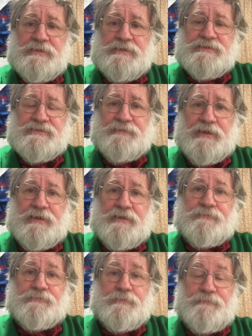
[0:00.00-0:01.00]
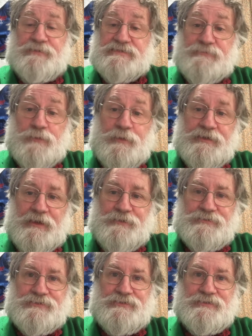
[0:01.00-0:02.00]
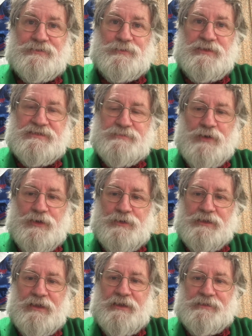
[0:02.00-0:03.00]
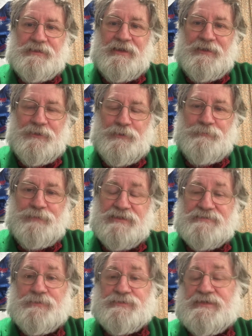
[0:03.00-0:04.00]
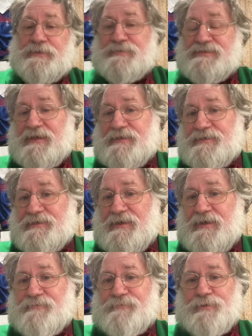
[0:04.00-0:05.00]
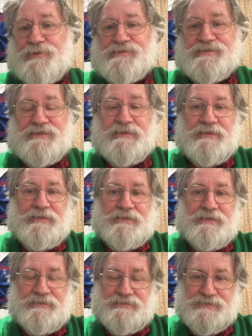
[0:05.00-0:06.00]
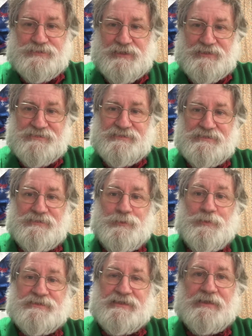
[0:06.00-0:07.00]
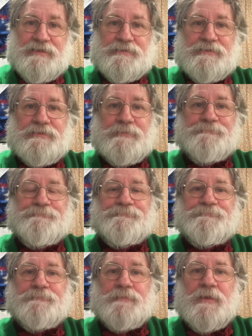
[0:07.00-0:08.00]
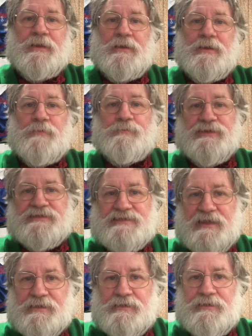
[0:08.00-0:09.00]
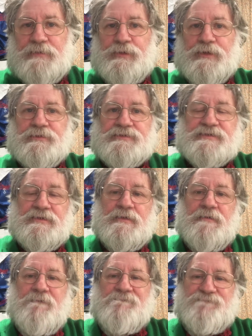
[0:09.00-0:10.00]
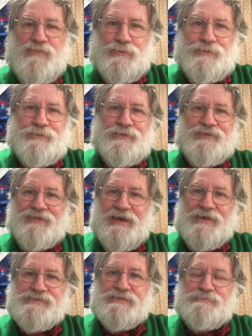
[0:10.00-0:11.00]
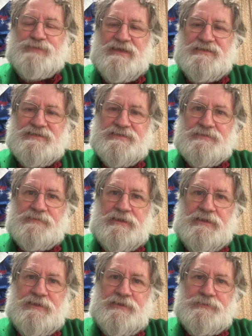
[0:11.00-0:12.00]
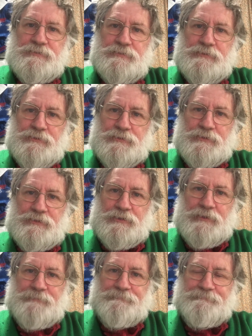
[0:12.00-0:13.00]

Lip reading: survive. First of all, without Rees-Mogg at the helm, because of course he resigned in a huff once Liz Truss resigned. But secondly, because 4,000 pieces of EU law